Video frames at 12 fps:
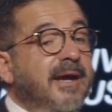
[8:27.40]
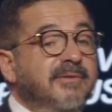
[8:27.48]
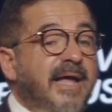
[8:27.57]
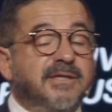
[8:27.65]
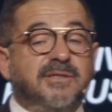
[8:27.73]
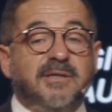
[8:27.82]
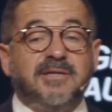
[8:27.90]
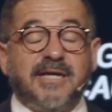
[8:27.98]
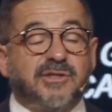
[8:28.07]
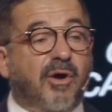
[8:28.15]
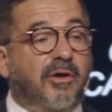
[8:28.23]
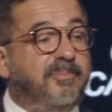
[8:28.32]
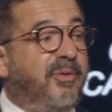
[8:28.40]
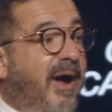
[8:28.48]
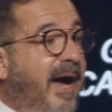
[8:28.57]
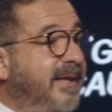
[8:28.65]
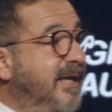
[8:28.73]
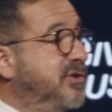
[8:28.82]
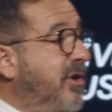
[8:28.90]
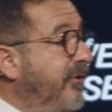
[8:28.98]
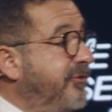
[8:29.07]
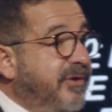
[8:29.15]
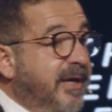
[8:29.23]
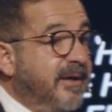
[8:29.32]
And that's called pride. That's
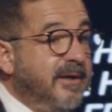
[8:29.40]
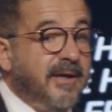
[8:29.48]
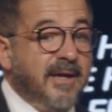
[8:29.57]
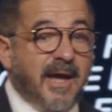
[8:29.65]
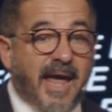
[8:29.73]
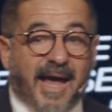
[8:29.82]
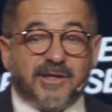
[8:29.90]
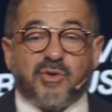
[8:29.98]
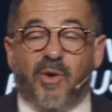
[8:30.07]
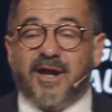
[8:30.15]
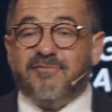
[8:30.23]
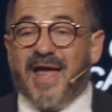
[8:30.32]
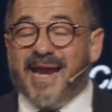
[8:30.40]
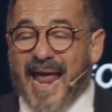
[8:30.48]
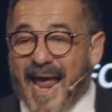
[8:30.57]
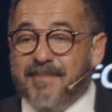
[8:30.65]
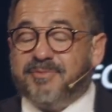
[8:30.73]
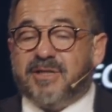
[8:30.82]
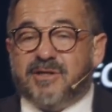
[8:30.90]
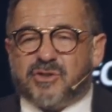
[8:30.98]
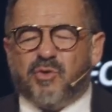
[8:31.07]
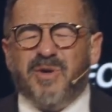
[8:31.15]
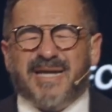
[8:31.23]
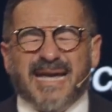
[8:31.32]
called sin. And so out of that emptiness,
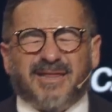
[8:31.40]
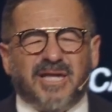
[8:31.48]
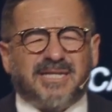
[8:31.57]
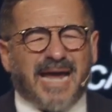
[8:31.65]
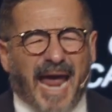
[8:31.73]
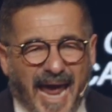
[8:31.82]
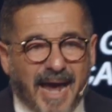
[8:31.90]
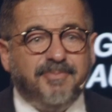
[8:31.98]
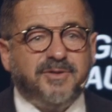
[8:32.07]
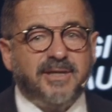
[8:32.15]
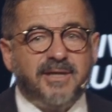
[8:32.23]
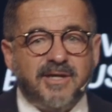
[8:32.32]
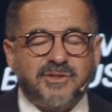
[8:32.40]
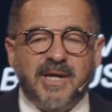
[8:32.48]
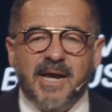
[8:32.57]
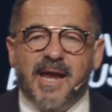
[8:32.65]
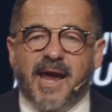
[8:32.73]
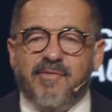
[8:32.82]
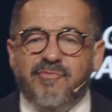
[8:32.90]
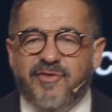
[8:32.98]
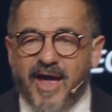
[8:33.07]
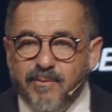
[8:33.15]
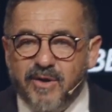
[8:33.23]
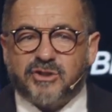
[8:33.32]
so we get this emptiness, and
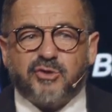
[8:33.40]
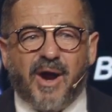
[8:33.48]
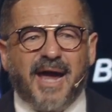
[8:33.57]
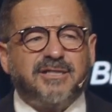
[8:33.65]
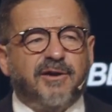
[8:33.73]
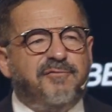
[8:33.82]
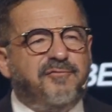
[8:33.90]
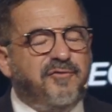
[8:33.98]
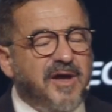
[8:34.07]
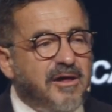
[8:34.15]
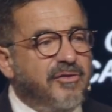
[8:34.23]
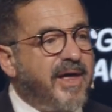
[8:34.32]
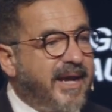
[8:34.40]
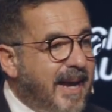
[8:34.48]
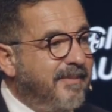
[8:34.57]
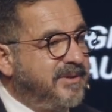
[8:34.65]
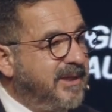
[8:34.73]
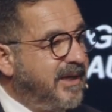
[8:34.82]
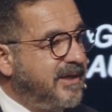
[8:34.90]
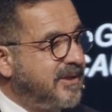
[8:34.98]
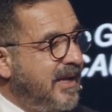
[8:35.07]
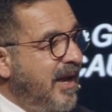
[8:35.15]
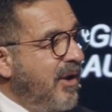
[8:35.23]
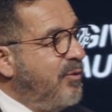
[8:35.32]
then we try to fill that emptiness
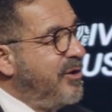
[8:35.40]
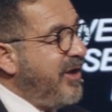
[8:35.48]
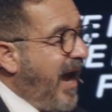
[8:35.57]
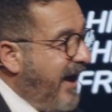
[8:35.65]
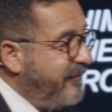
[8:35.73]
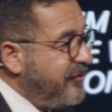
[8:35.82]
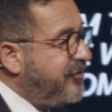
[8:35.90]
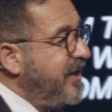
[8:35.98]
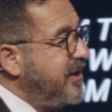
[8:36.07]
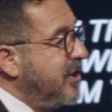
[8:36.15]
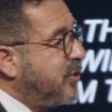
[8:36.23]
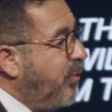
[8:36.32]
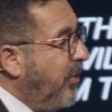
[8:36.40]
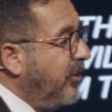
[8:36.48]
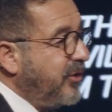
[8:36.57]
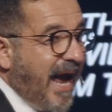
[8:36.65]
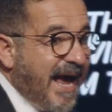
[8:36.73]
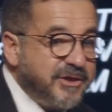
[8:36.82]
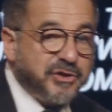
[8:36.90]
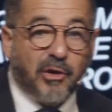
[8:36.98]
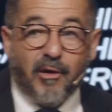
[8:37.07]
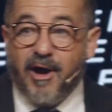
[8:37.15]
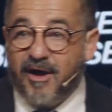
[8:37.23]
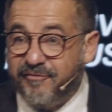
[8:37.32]
with everything this world has to
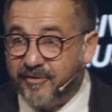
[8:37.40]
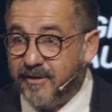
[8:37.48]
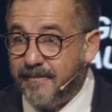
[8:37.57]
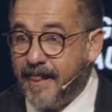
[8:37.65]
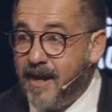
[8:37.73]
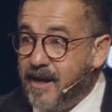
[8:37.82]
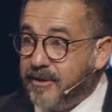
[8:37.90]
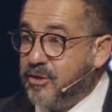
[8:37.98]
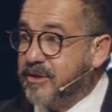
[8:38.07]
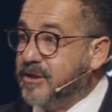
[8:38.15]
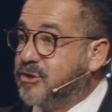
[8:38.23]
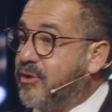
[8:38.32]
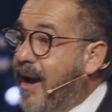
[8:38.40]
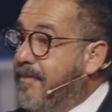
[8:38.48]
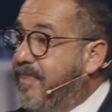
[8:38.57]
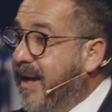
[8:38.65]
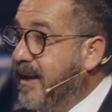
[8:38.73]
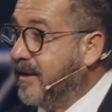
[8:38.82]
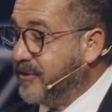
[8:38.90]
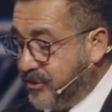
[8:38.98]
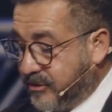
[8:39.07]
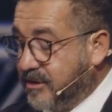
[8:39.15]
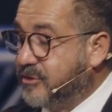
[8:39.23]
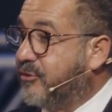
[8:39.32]
offer. You can try pills,
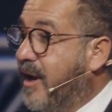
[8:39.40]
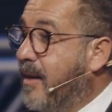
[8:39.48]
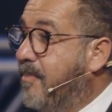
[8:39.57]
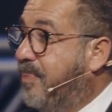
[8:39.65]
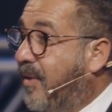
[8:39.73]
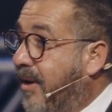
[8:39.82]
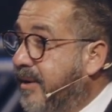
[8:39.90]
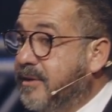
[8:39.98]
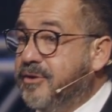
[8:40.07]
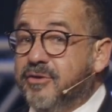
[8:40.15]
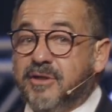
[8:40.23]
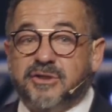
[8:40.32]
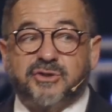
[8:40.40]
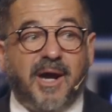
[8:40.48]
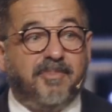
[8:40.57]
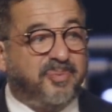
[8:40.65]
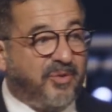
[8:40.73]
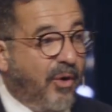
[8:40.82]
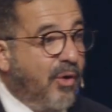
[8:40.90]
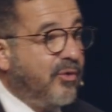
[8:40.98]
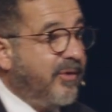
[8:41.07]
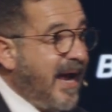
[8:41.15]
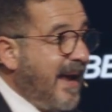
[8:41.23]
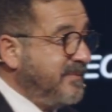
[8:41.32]
you can try a bottle, you can try
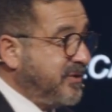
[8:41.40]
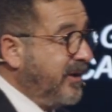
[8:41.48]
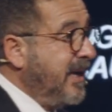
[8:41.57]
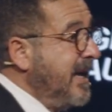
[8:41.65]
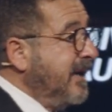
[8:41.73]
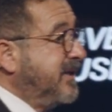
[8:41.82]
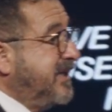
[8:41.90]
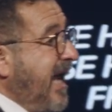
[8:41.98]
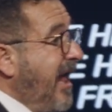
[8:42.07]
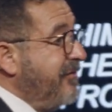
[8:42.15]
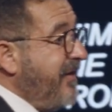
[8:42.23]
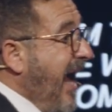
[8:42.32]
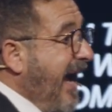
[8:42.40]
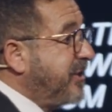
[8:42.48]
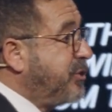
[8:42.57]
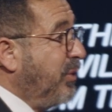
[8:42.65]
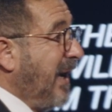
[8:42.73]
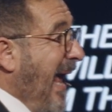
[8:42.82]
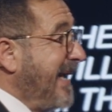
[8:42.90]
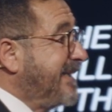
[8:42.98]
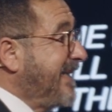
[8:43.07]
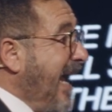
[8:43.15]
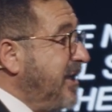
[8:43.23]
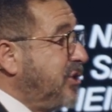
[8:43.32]
programs or
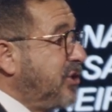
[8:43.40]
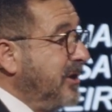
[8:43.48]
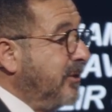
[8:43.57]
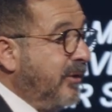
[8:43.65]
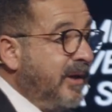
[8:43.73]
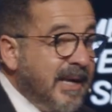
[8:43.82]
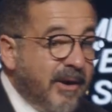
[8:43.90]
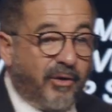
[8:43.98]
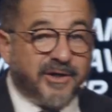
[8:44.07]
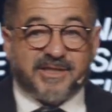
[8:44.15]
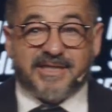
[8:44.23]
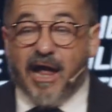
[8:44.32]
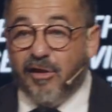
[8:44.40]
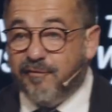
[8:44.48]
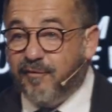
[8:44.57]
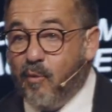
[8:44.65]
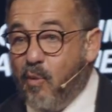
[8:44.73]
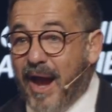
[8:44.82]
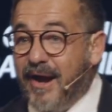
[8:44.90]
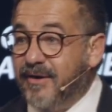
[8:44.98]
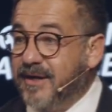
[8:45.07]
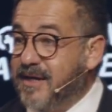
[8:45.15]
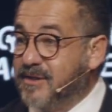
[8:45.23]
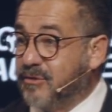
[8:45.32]
self-actualization or
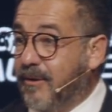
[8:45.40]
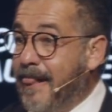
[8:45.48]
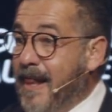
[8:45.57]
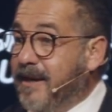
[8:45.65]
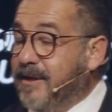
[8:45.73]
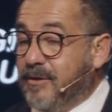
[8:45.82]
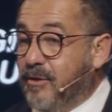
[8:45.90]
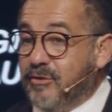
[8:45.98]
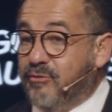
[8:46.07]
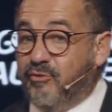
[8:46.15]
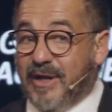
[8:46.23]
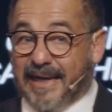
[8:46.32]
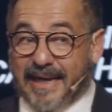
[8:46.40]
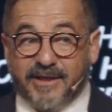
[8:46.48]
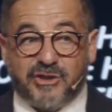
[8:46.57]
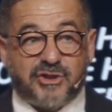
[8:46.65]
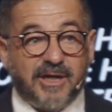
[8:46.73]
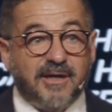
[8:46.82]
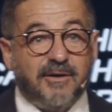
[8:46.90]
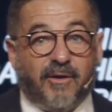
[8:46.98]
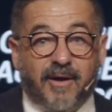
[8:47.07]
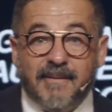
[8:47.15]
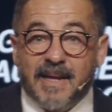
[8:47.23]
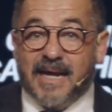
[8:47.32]
self-awareness or, religion or,